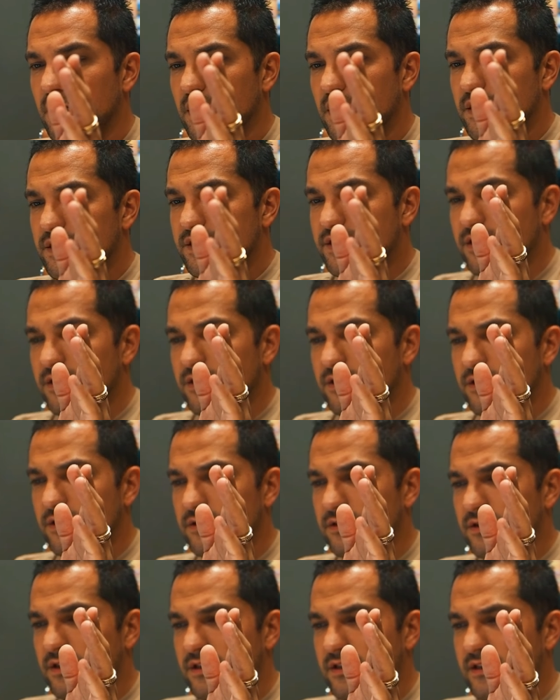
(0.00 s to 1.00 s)
So
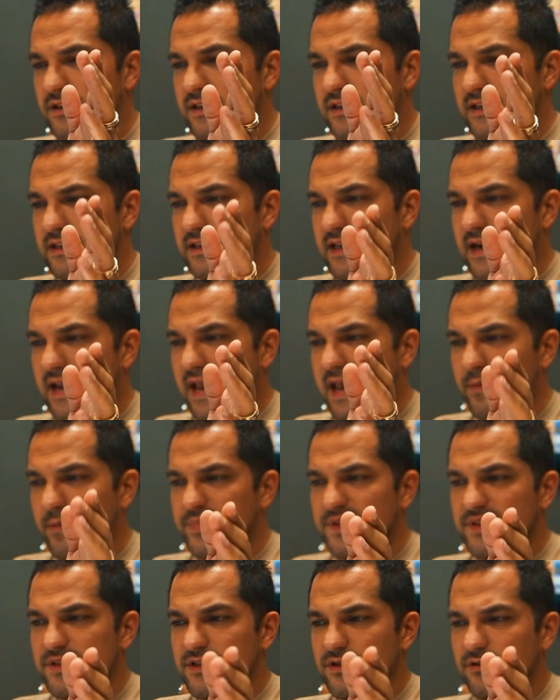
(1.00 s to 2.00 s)
the thing that
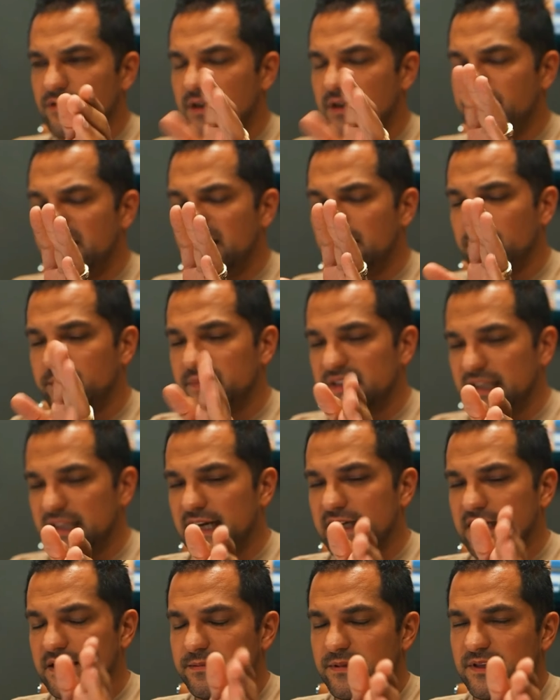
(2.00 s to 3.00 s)
happens though, he may not be
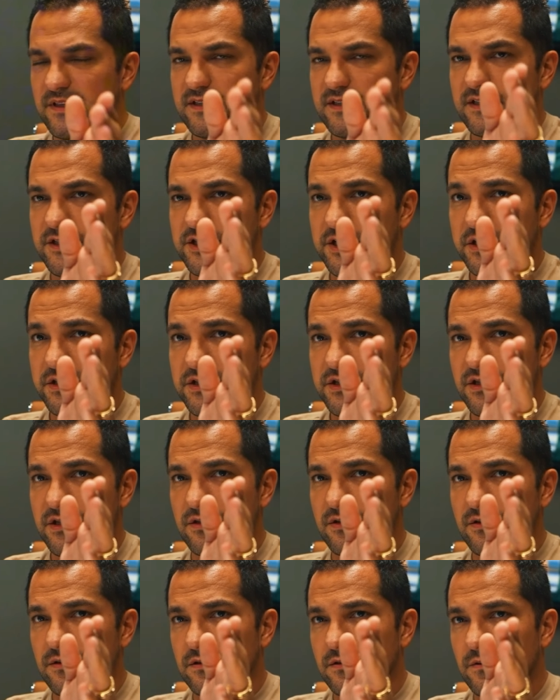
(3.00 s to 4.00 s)
liked, but he's legit.
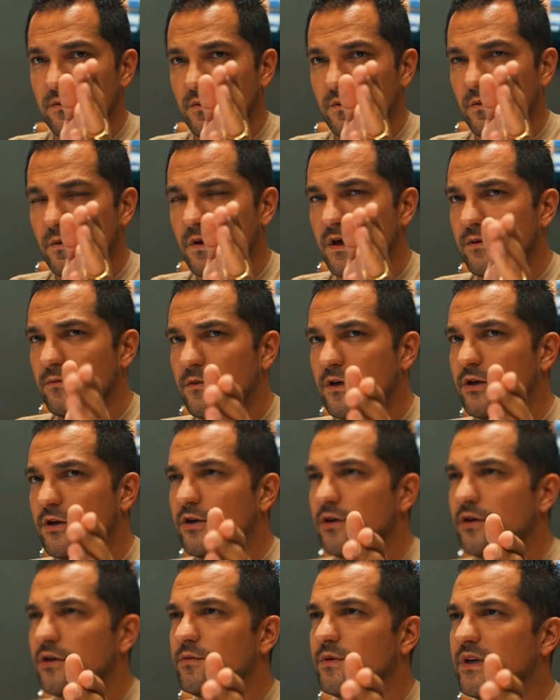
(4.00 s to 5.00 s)
So what
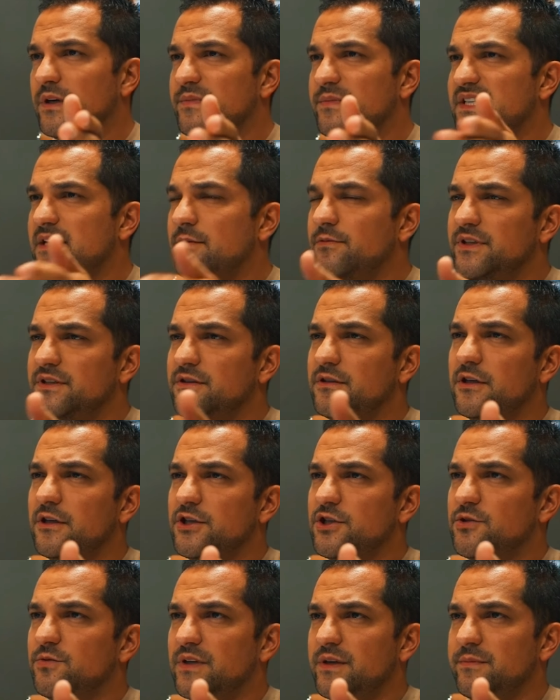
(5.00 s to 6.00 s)
occurred with him is I went to
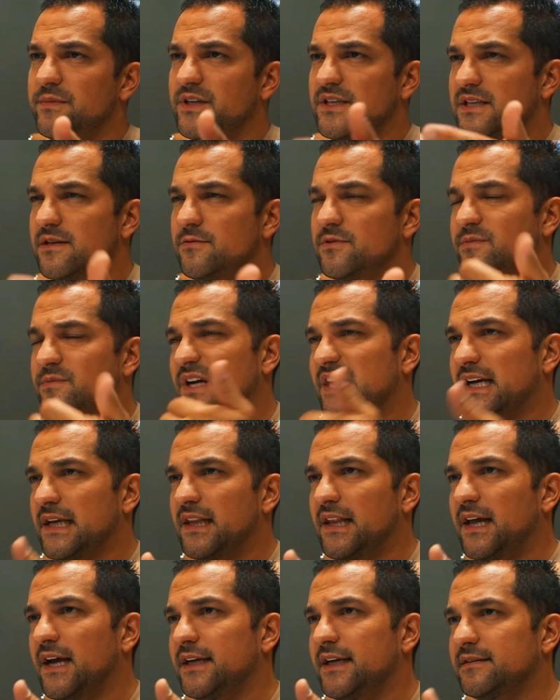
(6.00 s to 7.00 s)
lunch with him because he was my
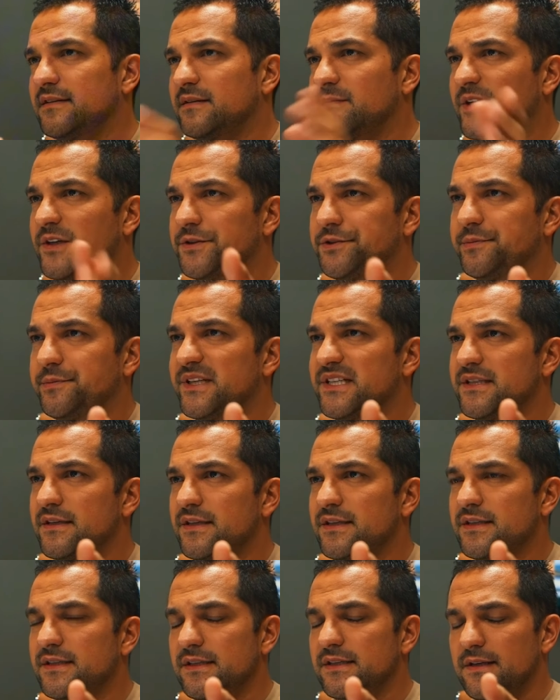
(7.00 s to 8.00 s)
client in my other
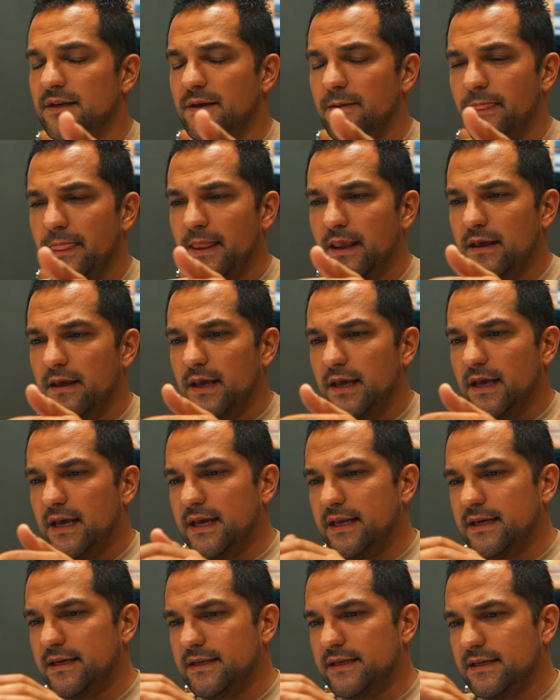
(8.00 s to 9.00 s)
business.
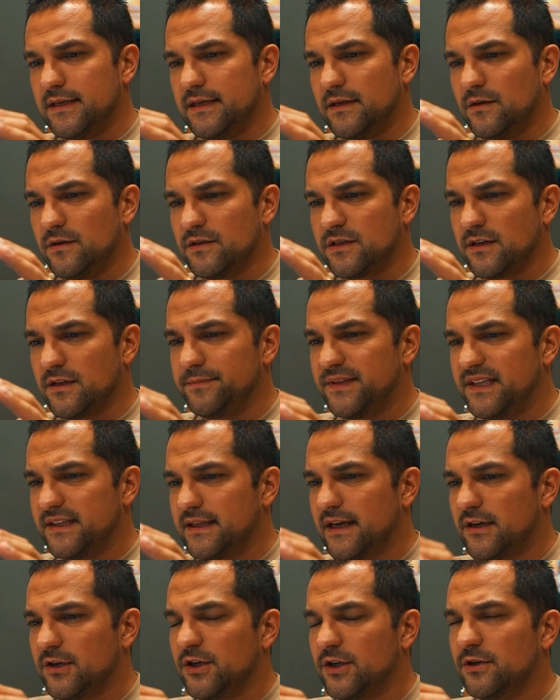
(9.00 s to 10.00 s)
And something
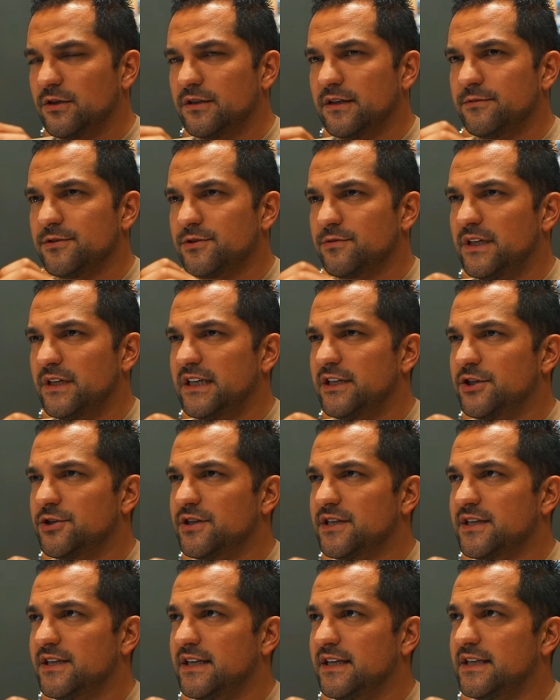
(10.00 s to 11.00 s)
that occurred that was really
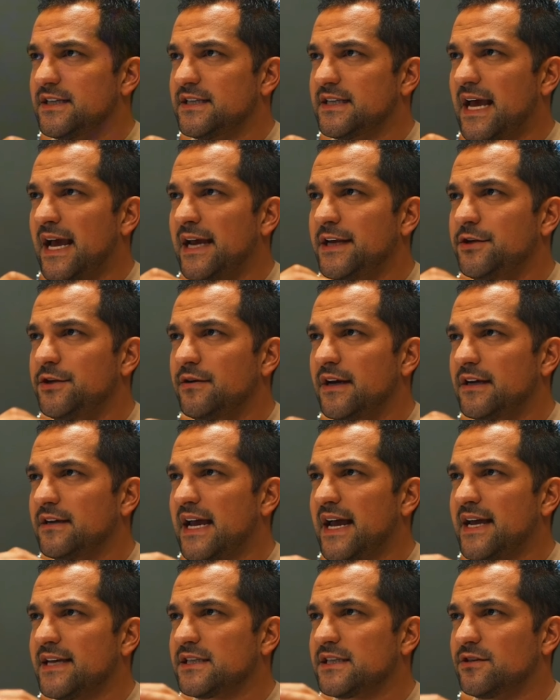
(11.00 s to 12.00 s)
interesting is I knew how
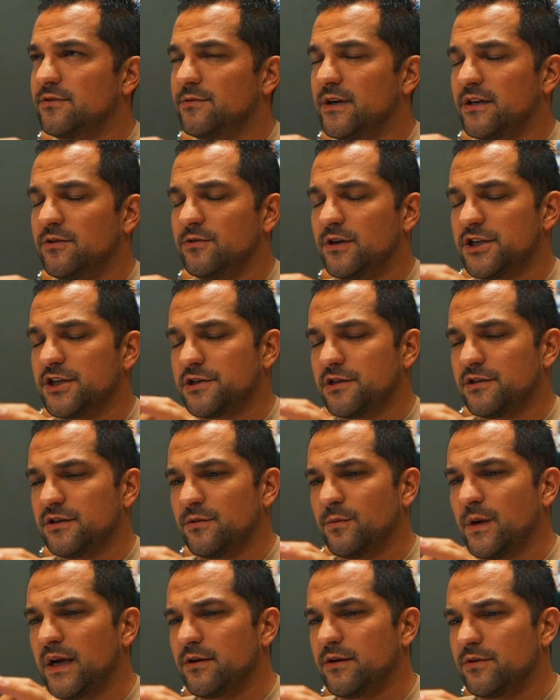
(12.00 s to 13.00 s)
to ask the right question.
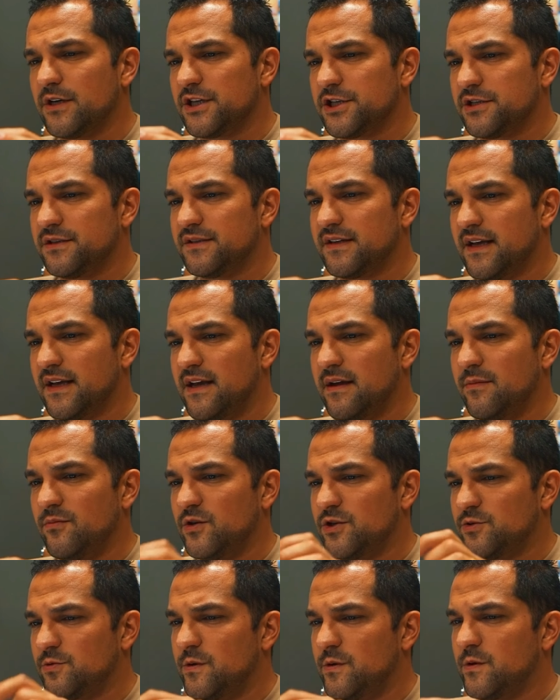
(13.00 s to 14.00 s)
The right question to him,
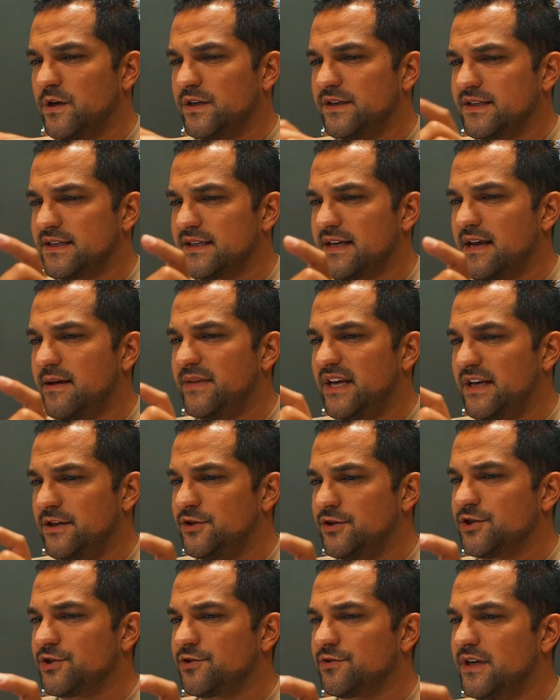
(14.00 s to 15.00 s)
which we were in the same
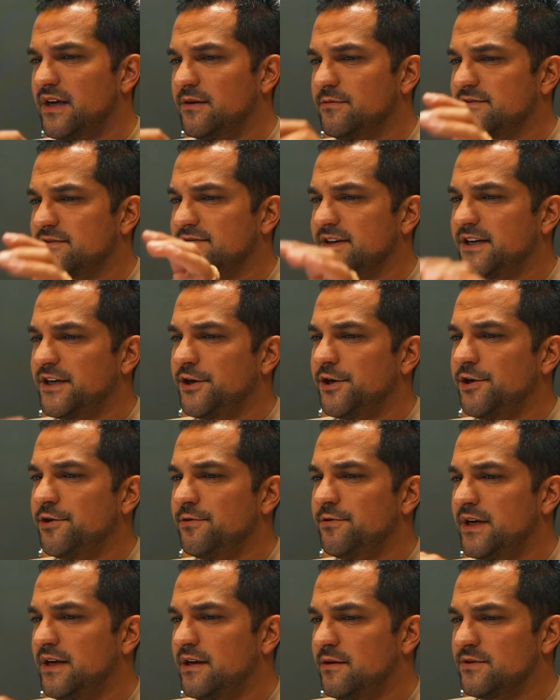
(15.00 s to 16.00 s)
industry, I was very
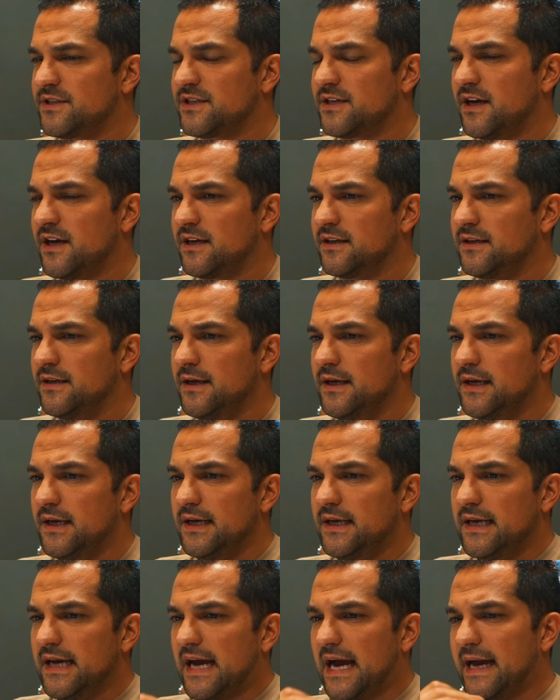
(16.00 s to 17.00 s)
new and he was not.
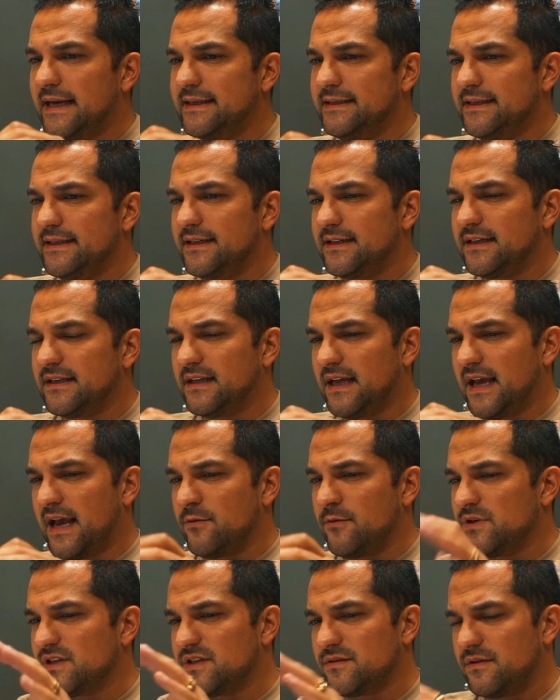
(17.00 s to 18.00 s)
I
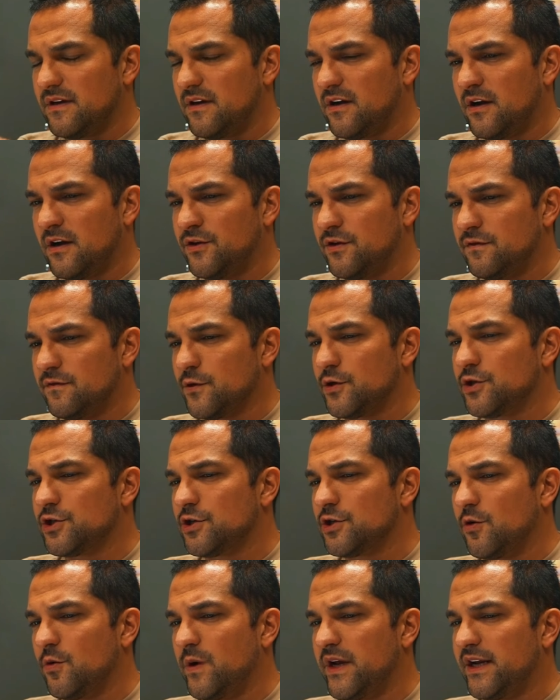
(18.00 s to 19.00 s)
was on the verge
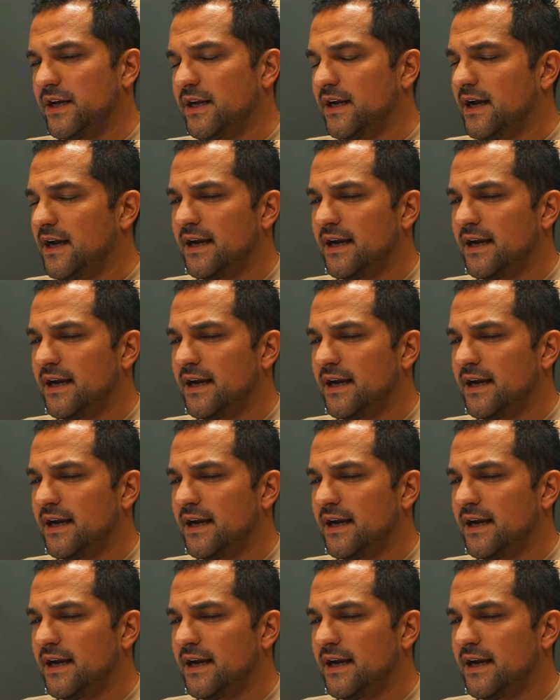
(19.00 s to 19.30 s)
of quitting.